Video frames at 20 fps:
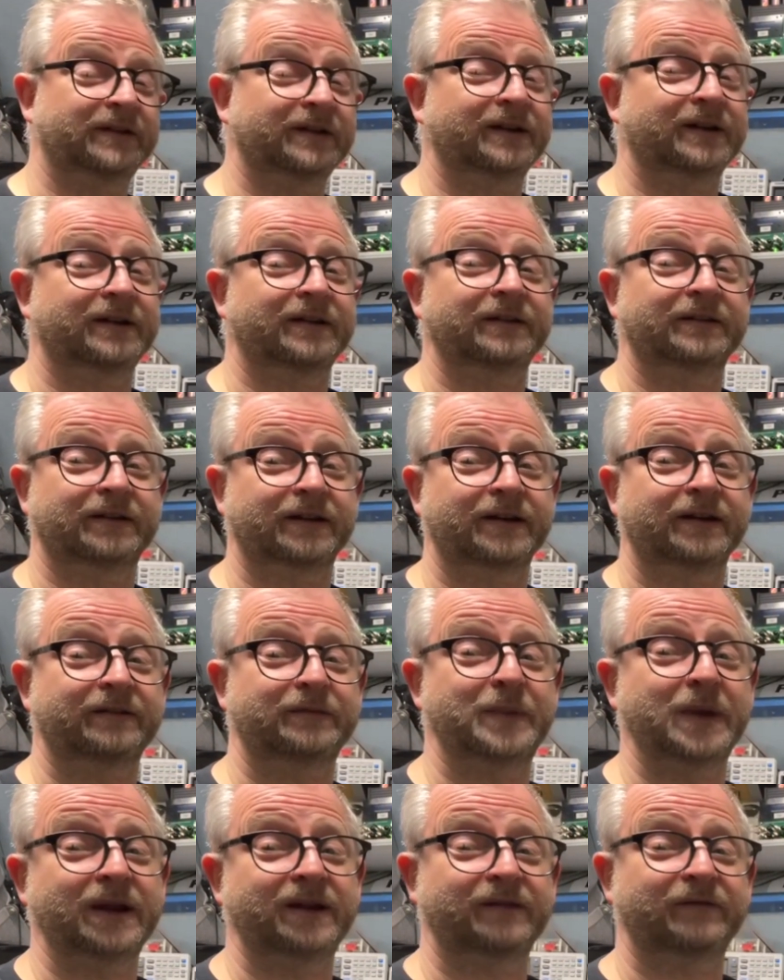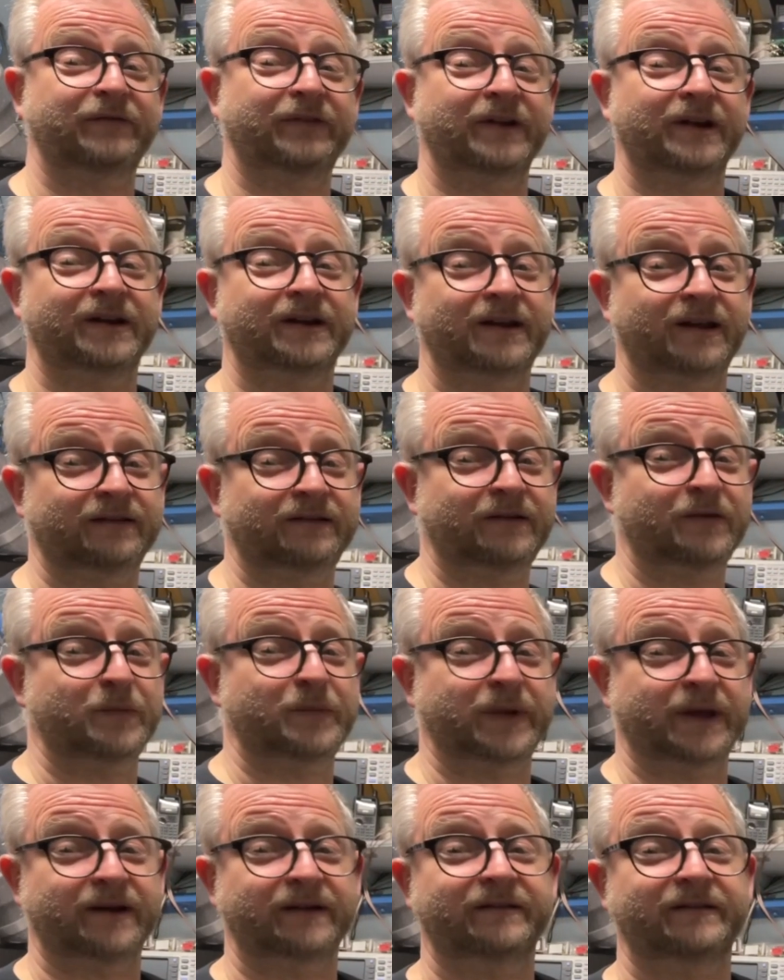there, there has been a very nice
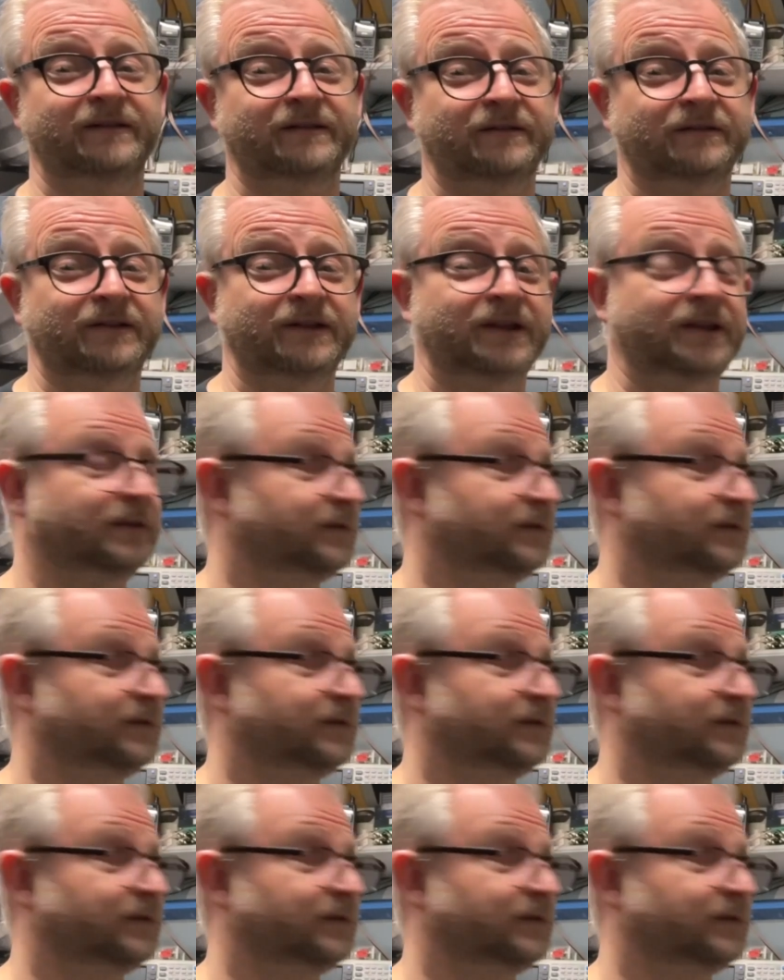comparison on the